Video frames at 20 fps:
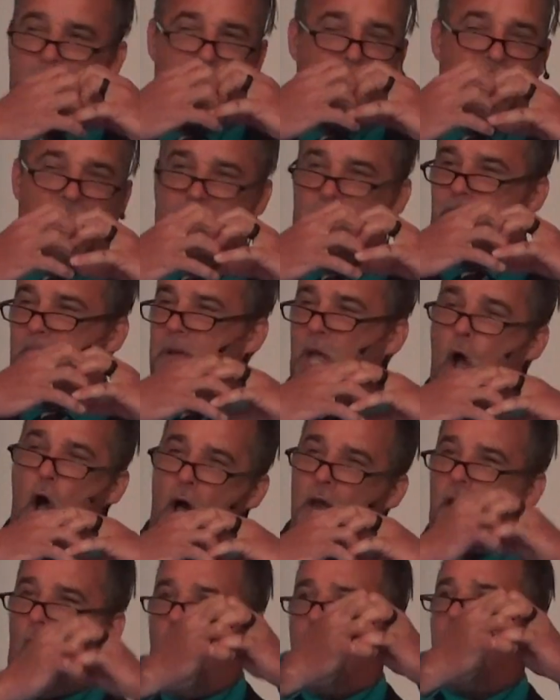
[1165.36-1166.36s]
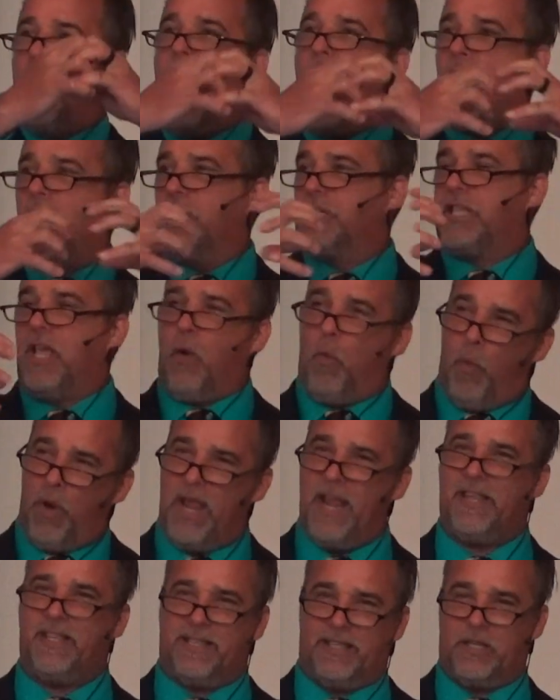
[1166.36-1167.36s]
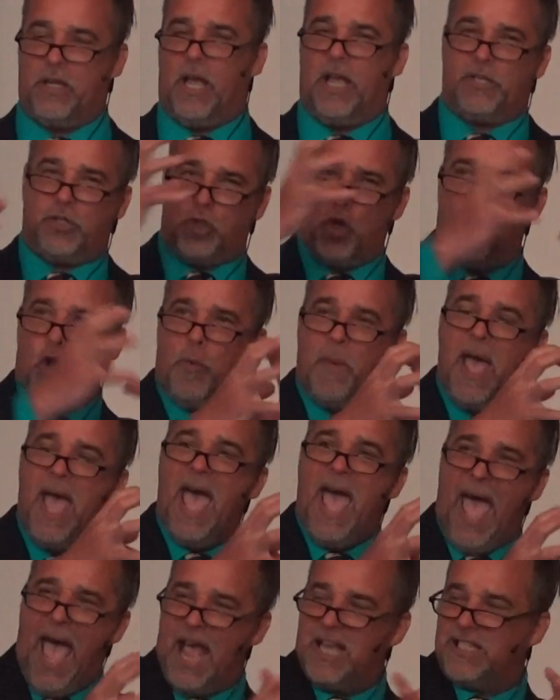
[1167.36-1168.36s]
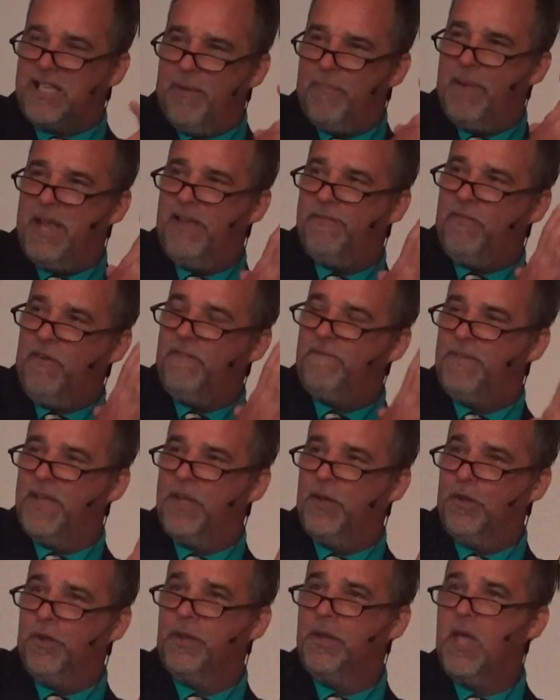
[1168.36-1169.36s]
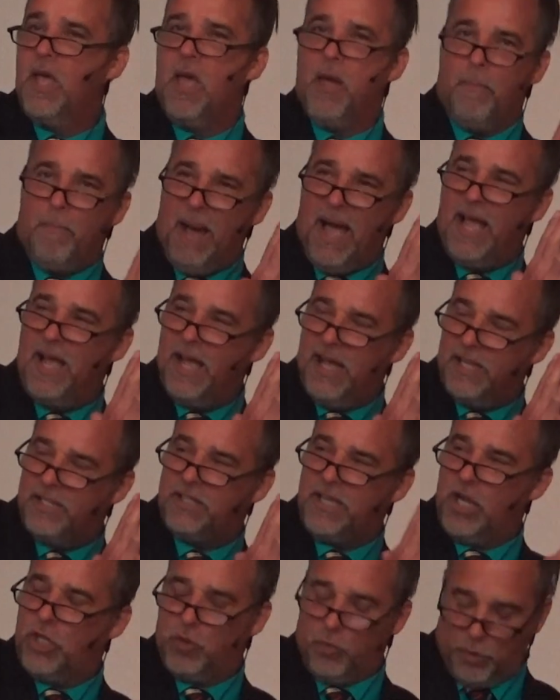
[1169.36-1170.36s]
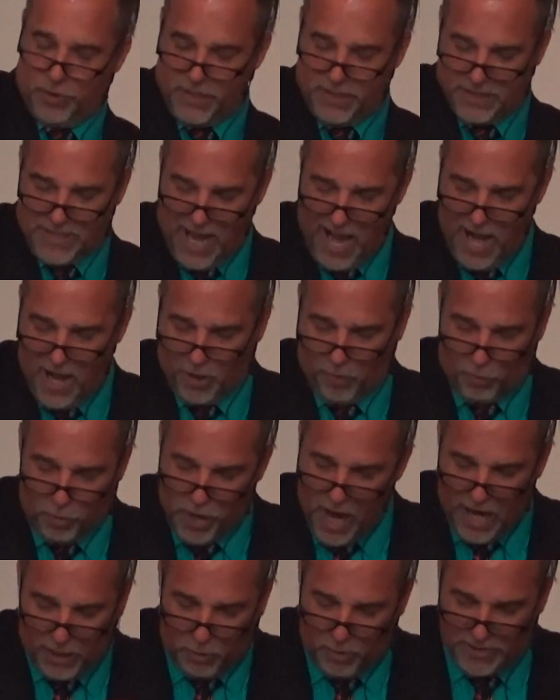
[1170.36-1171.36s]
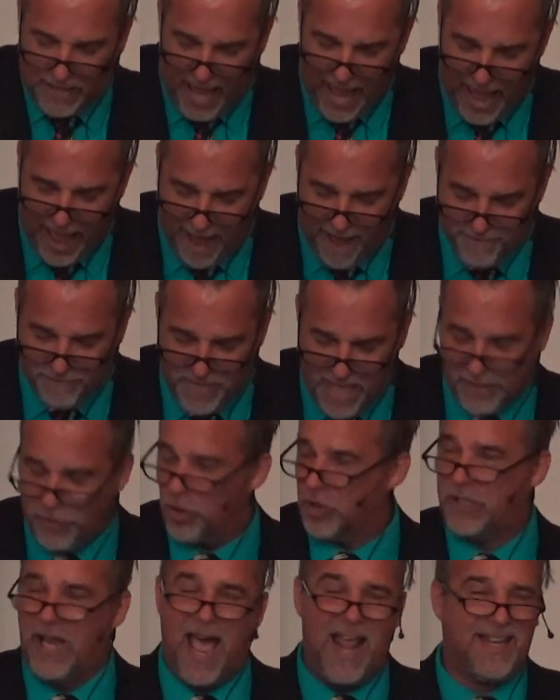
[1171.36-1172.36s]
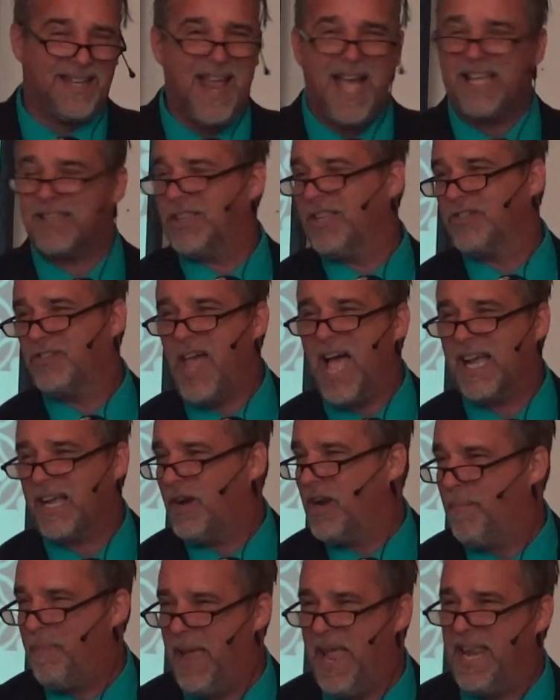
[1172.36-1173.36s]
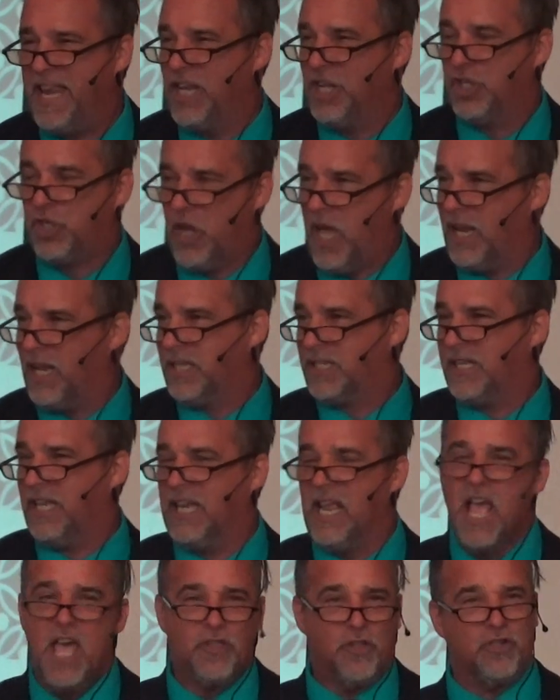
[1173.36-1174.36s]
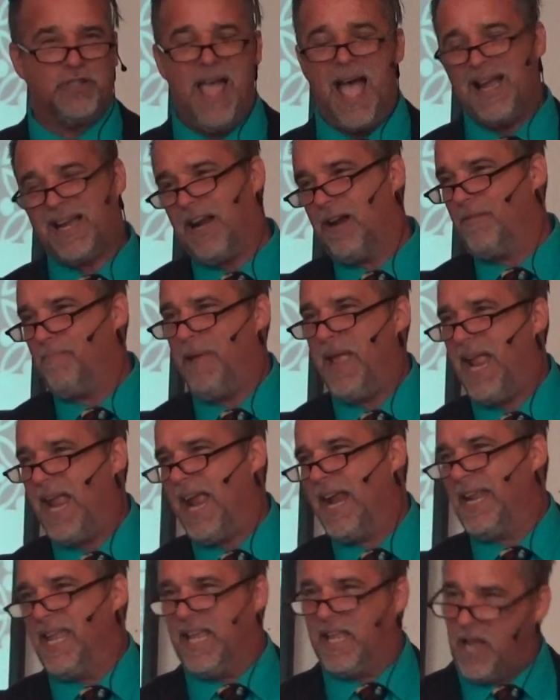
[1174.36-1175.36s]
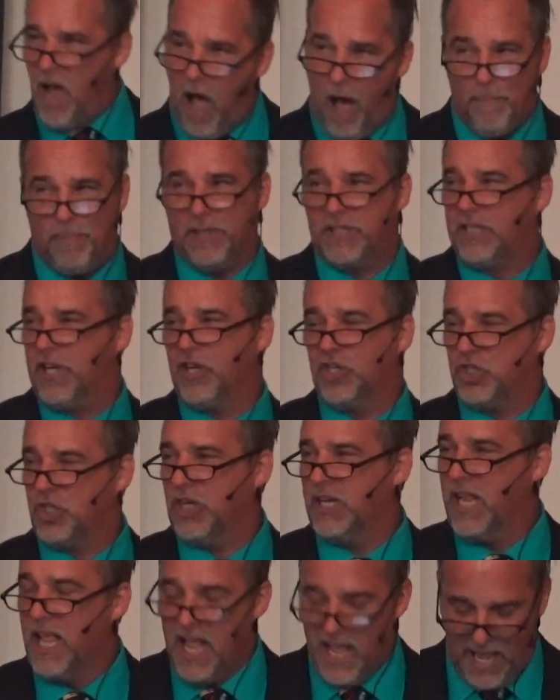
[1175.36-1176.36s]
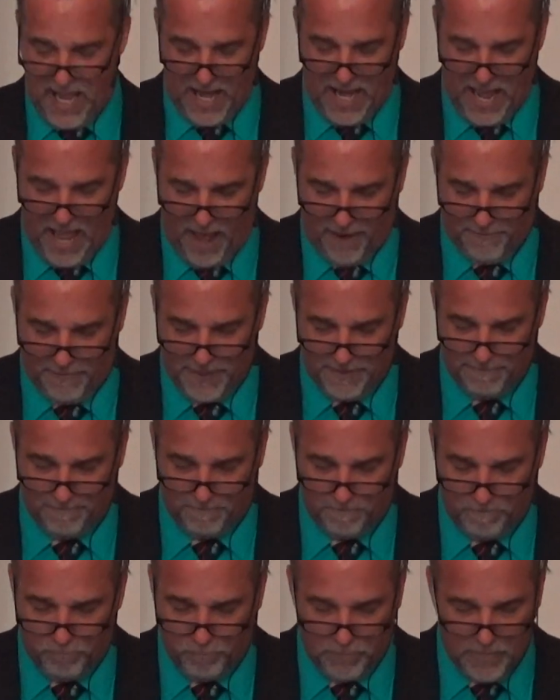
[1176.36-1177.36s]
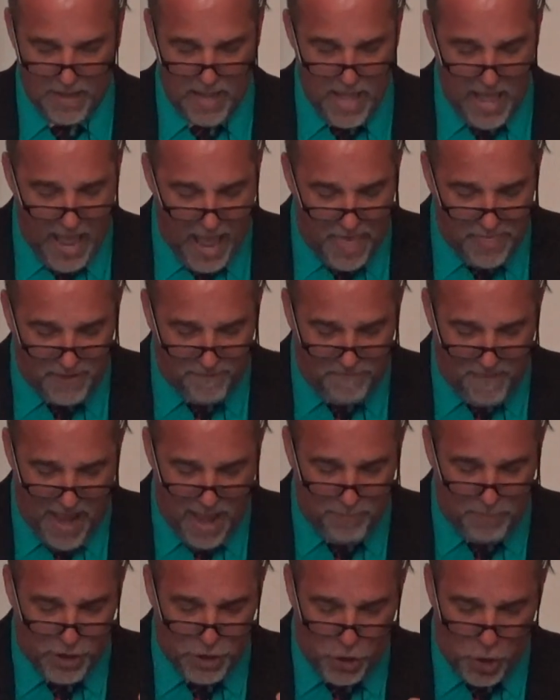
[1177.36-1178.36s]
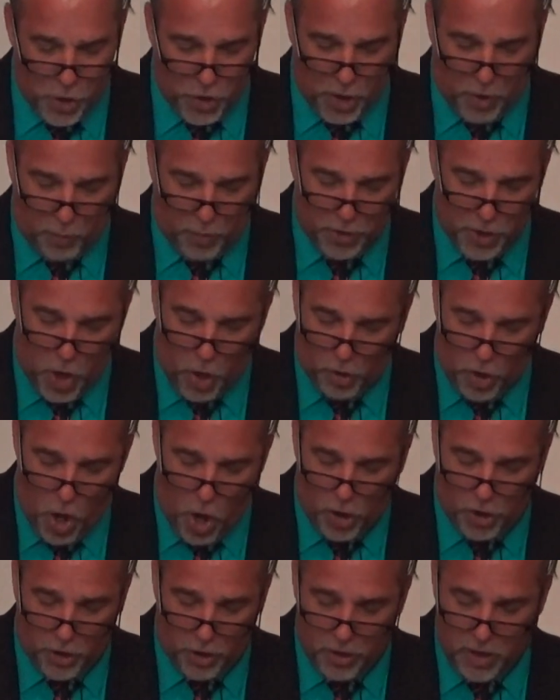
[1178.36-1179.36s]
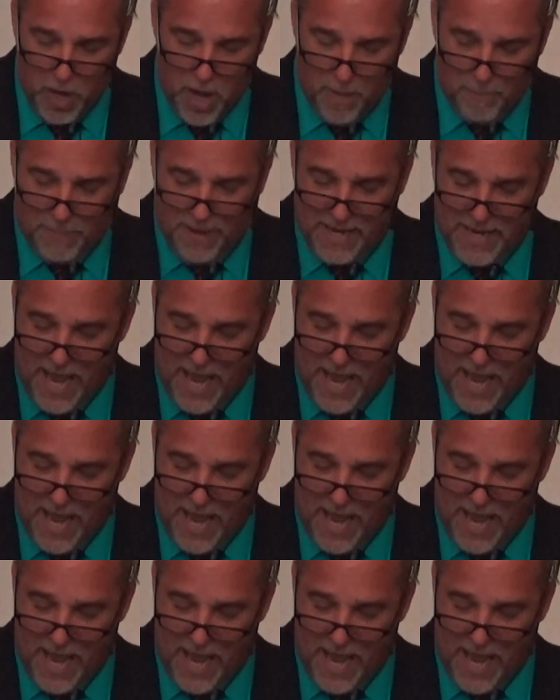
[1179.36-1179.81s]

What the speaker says: that's beyond our knowledge that we assume has to be fulfilled by a sexual desire. We're not going to have that. There's not going to be any jealousy. There's not going to be any competition in heaven. And the family unit will no longer be